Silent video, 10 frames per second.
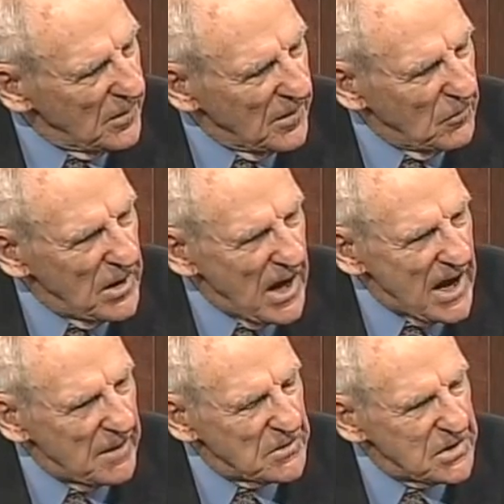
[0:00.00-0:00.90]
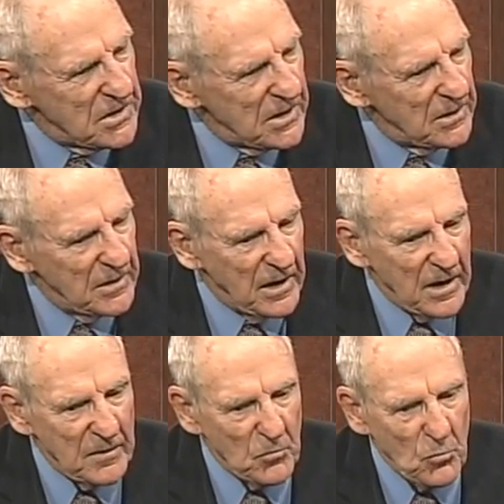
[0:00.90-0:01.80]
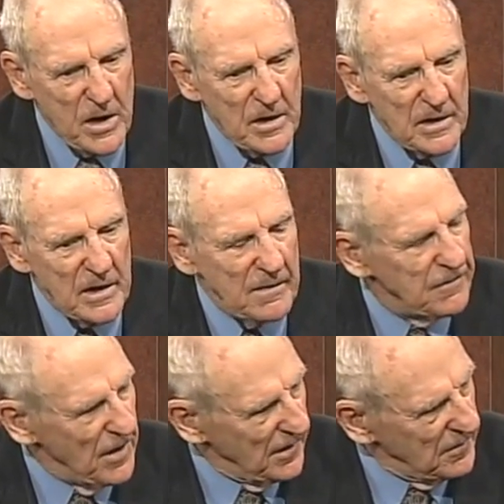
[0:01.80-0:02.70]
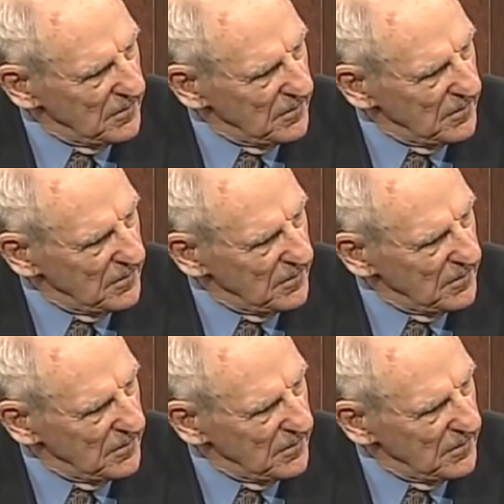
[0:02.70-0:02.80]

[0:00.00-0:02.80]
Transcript: we had them send in a weekly event.